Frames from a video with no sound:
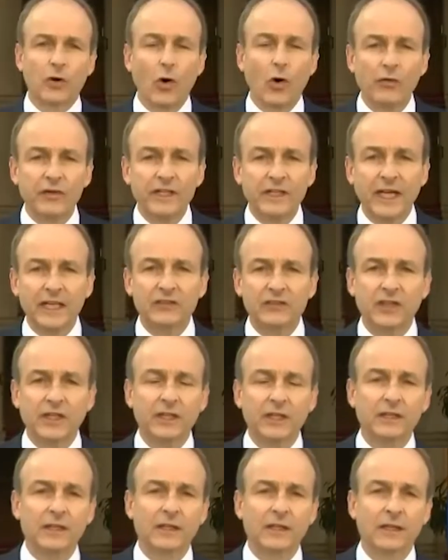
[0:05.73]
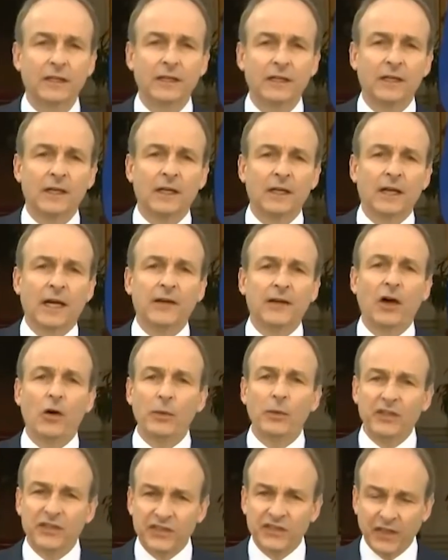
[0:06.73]
COVID-19 and how
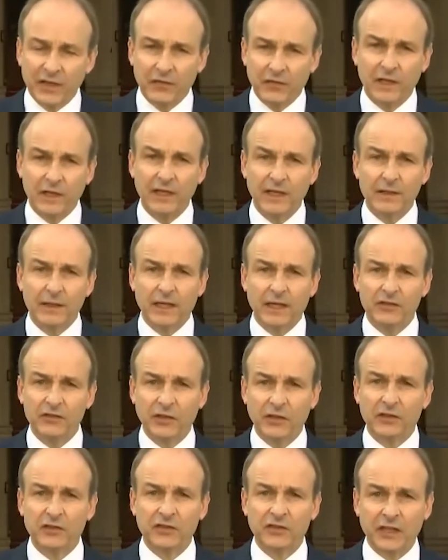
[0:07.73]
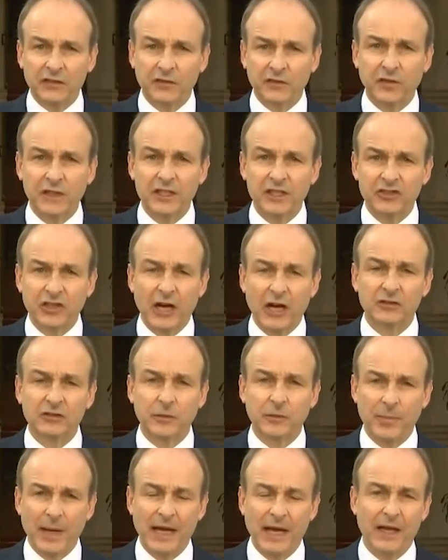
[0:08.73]
we safely and successfully chart
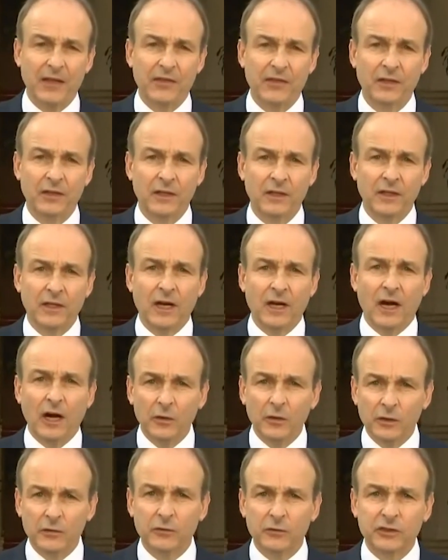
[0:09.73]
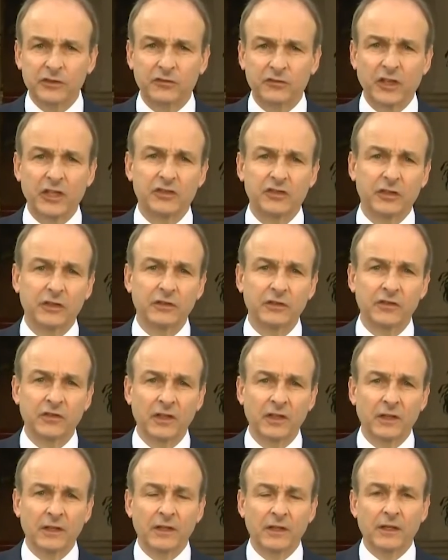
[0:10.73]
a path out of restrictions
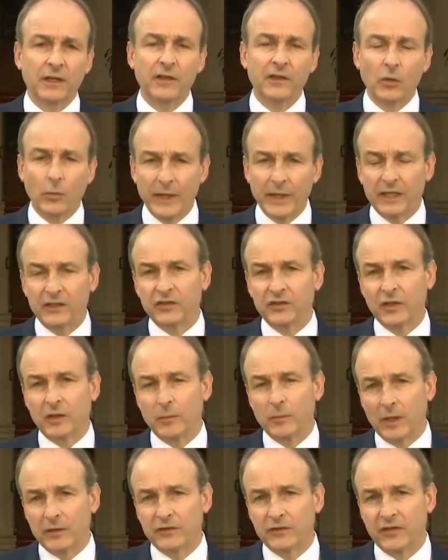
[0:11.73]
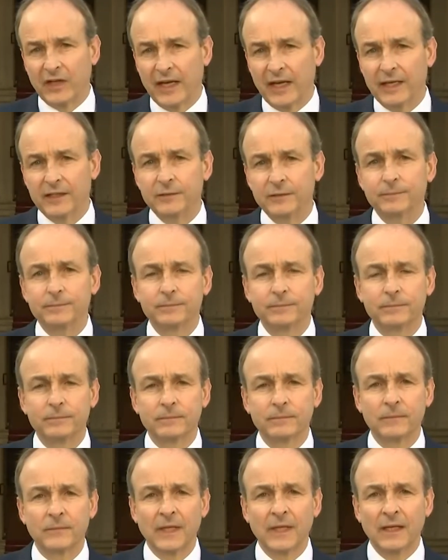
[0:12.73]
in the weeks and months ahead.
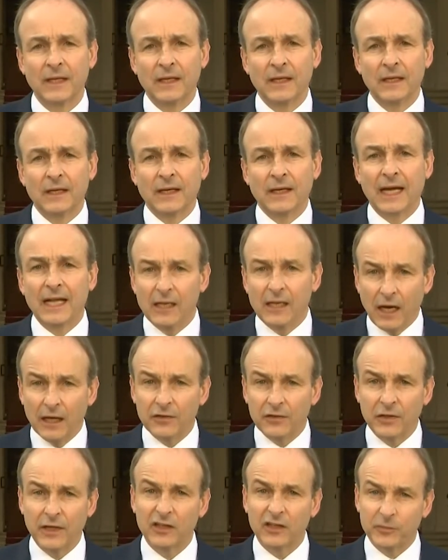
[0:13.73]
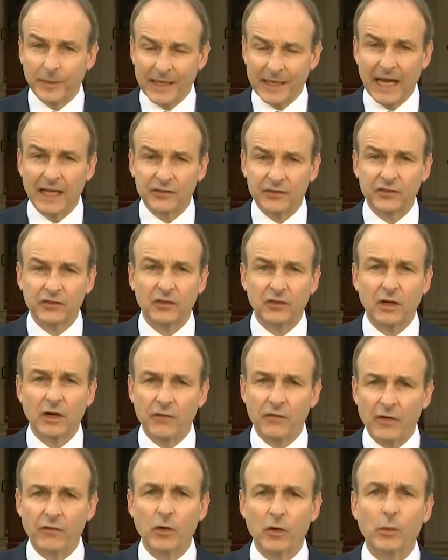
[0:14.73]
A lot has been asked
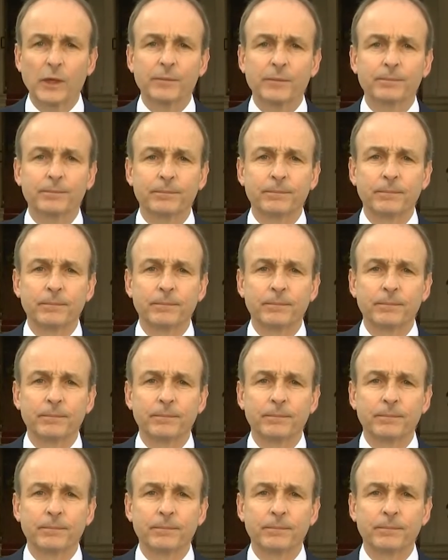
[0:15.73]
of everyone.